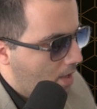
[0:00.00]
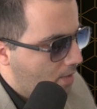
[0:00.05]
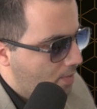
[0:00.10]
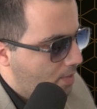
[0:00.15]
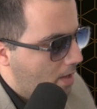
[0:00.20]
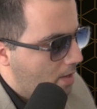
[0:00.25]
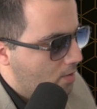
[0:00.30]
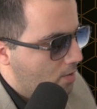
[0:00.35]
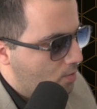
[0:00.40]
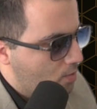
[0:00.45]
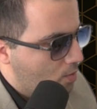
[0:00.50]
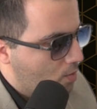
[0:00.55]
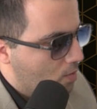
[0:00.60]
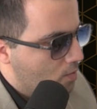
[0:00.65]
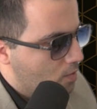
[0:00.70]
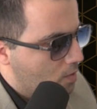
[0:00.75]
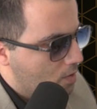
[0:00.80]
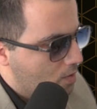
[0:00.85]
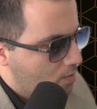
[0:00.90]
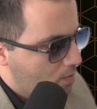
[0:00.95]
that into
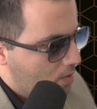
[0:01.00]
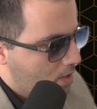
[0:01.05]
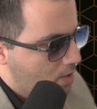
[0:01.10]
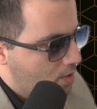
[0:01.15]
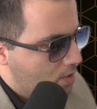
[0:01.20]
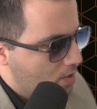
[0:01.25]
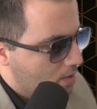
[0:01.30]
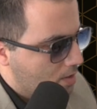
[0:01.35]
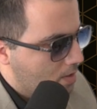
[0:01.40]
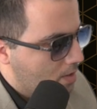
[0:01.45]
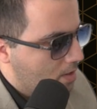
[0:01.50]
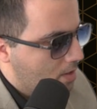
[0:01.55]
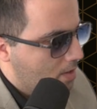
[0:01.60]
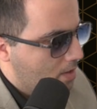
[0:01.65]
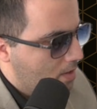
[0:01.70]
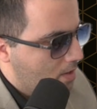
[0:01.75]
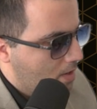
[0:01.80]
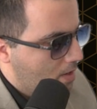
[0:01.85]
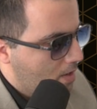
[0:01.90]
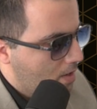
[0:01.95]
consideration
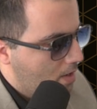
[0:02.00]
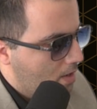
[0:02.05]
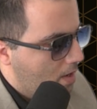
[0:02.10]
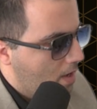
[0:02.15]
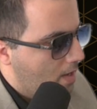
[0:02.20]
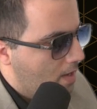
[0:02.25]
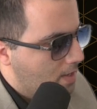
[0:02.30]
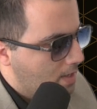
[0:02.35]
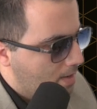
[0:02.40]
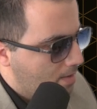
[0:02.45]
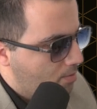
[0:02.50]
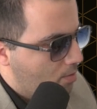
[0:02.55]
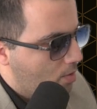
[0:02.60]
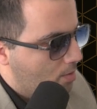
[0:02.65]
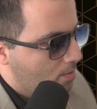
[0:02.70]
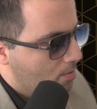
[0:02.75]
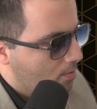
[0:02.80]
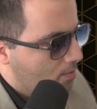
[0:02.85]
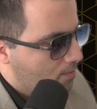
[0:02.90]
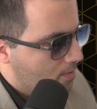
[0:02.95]
and keep on
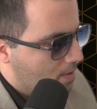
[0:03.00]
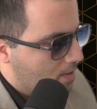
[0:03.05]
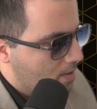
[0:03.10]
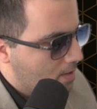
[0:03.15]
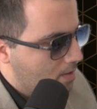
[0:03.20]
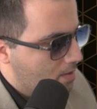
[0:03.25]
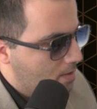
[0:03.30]
moving.